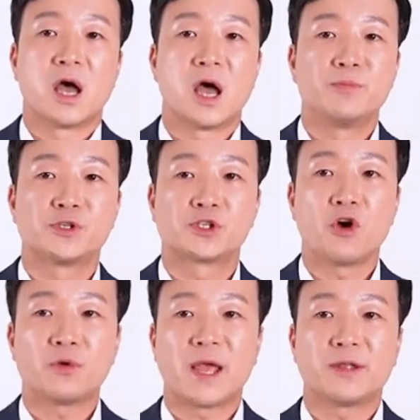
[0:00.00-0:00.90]
I'm
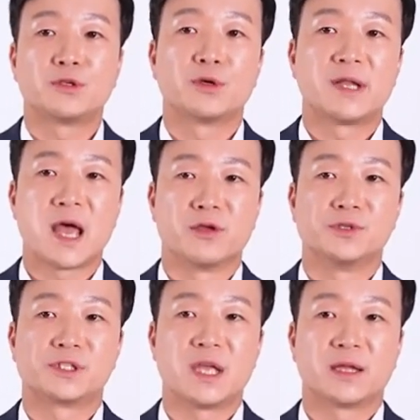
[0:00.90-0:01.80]
so glad to
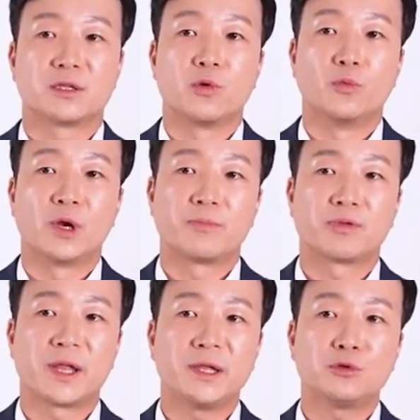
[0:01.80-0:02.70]
announce that we are
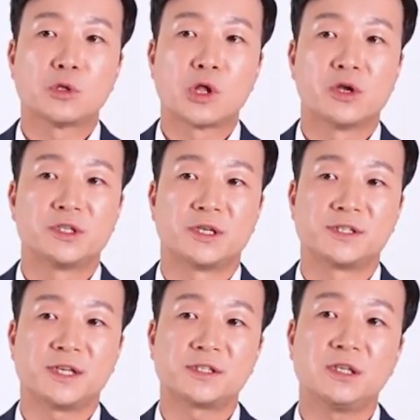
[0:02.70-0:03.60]
planning to launch
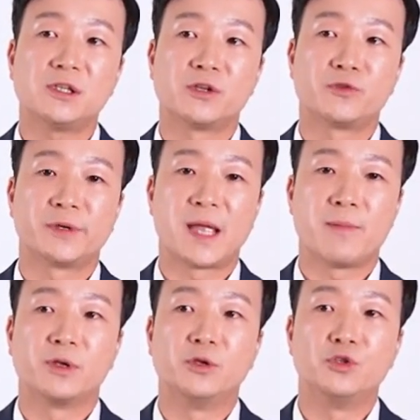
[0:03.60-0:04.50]

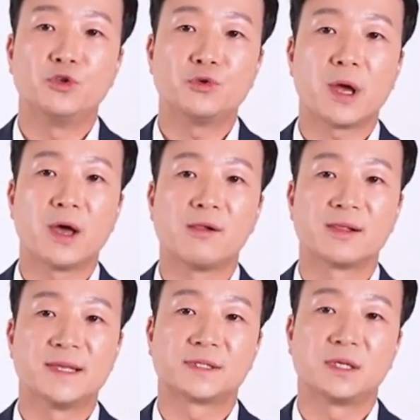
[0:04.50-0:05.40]
1600M UL
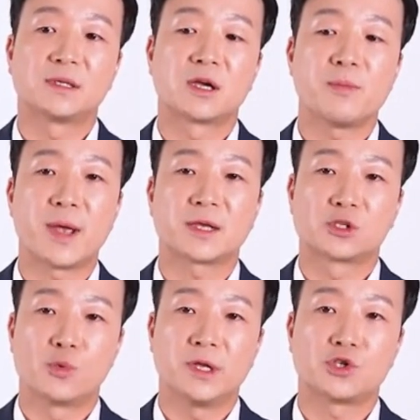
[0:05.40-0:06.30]
listed compact
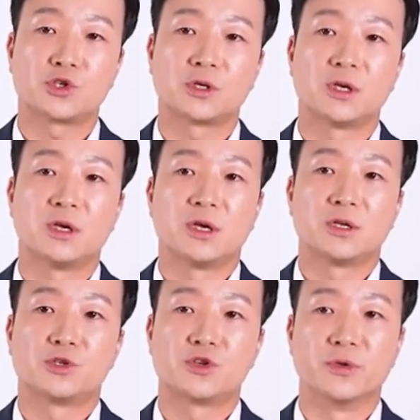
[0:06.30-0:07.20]
switch
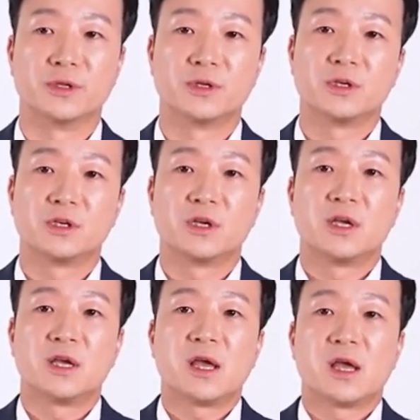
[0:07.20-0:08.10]
soon.
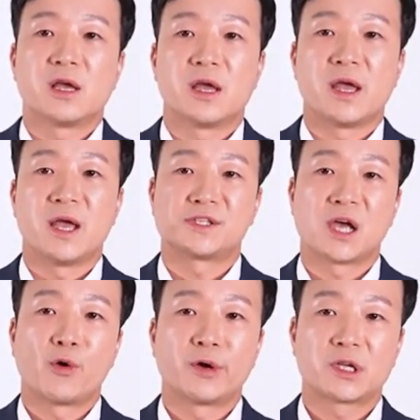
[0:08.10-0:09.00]
As
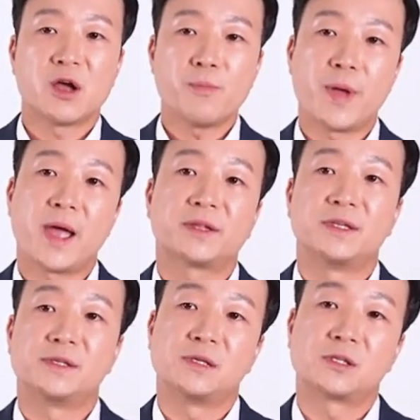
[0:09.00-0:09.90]
our compact
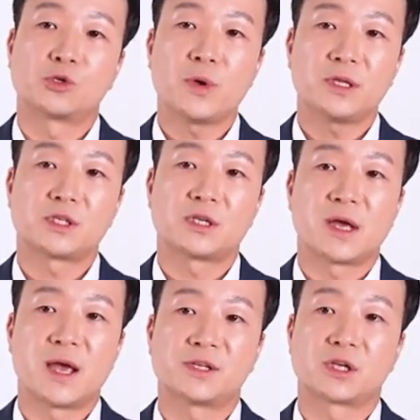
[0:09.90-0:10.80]
DC switch
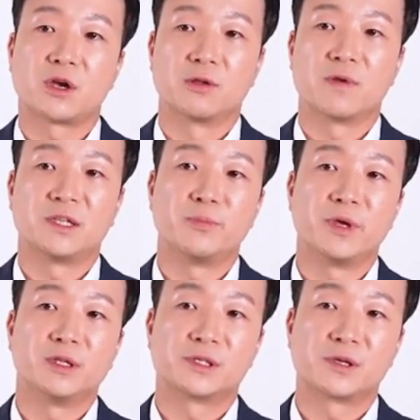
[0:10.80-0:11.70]
has already
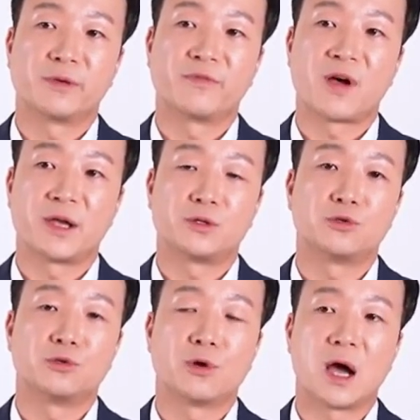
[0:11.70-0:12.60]
been certified
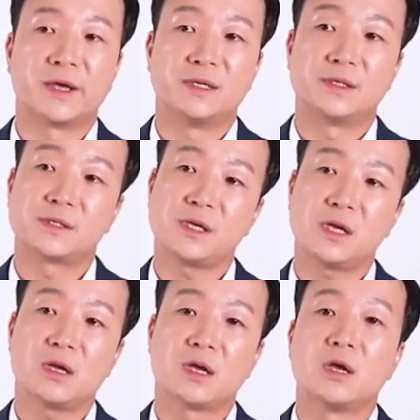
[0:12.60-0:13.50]
to
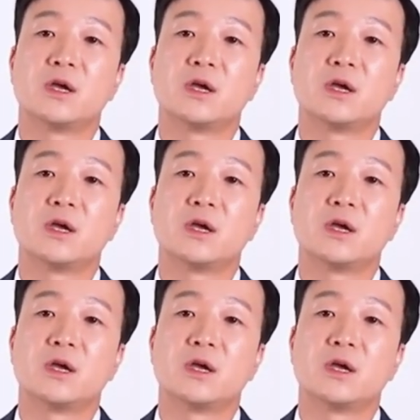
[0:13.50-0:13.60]
IEC,